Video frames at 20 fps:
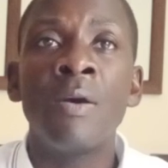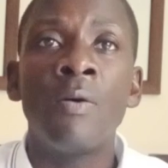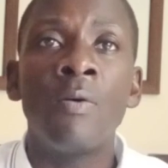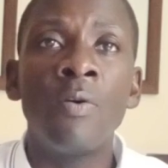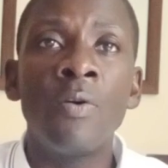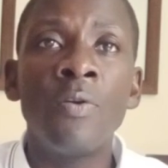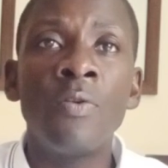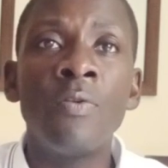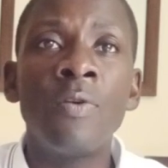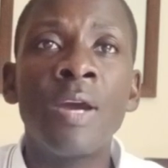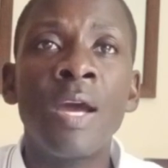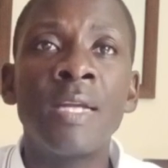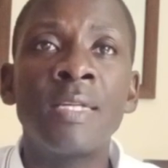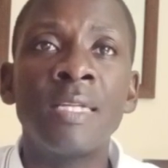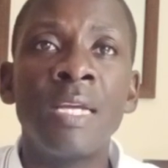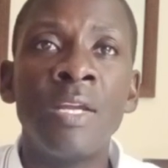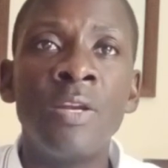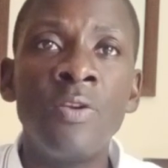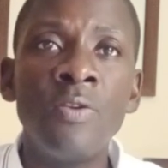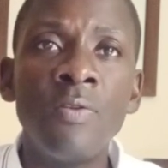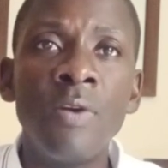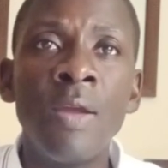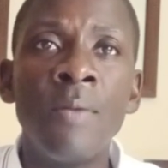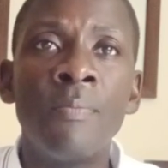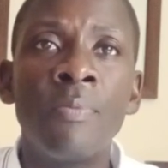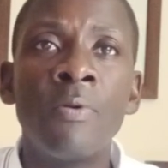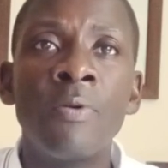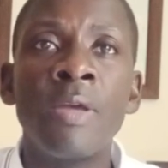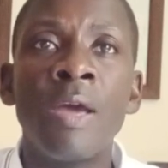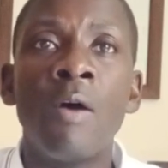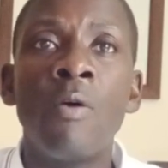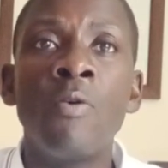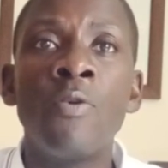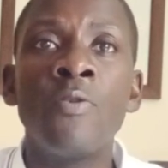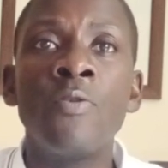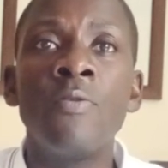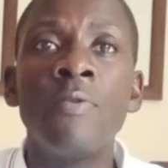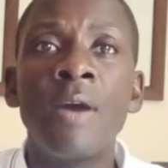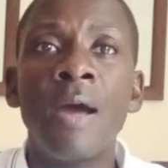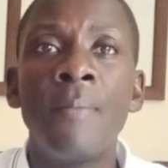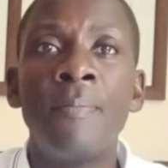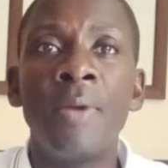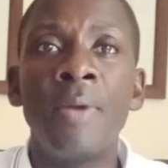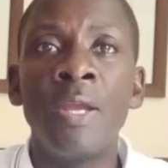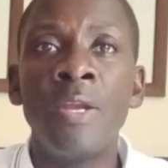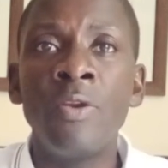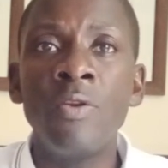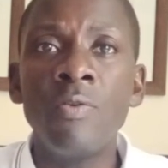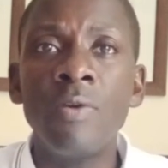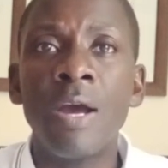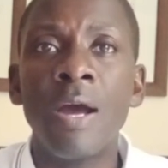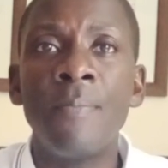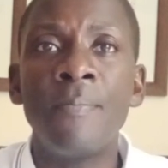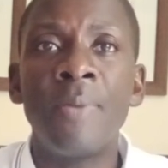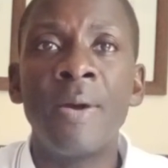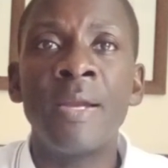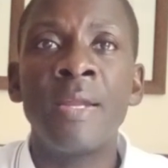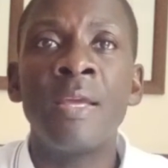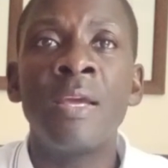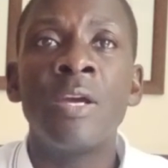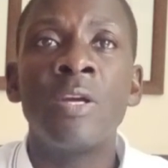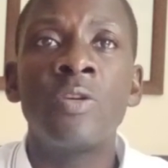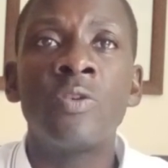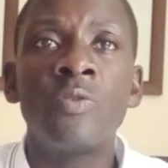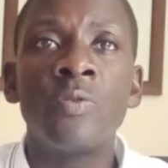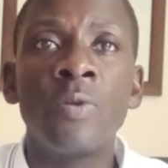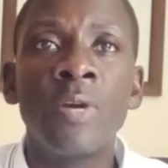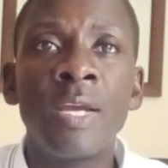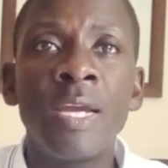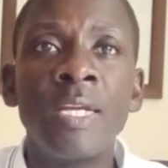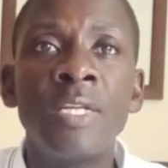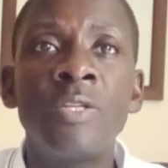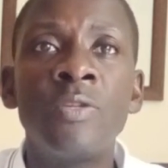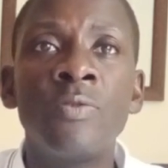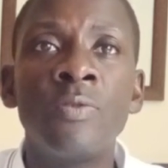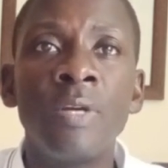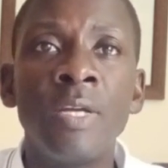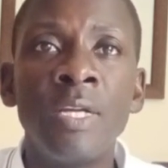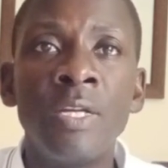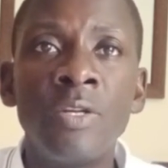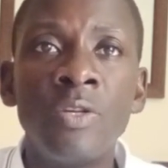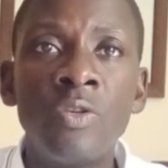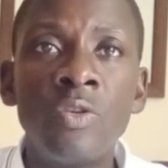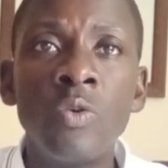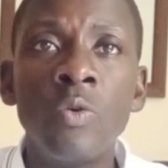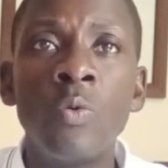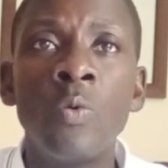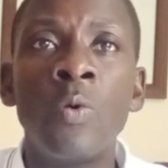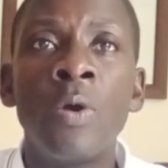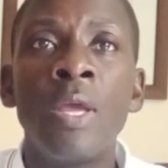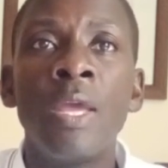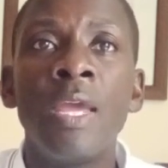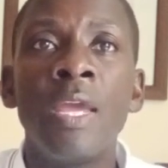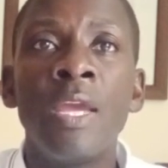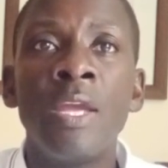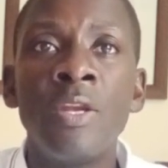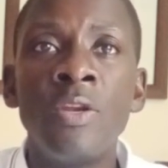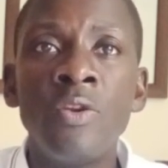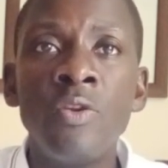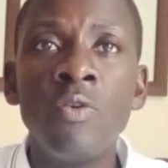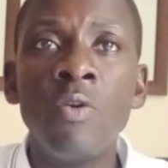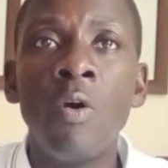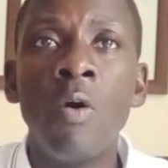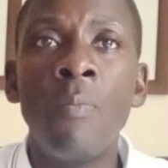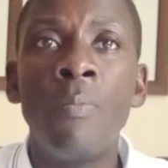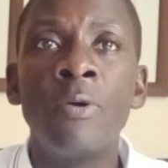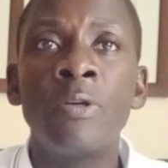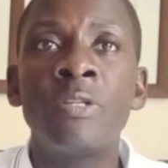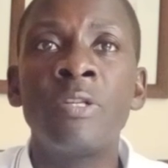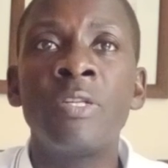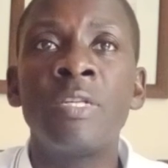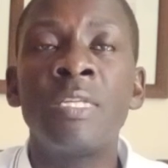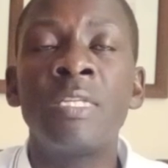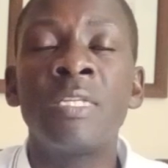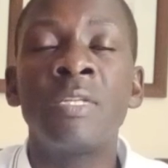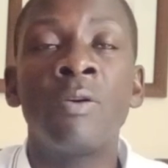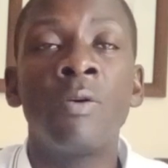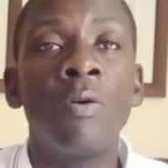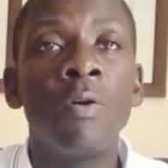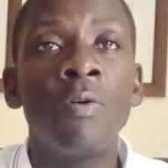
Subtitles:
or you look at a new employer, or you look up a new company to get you into a new opportunity,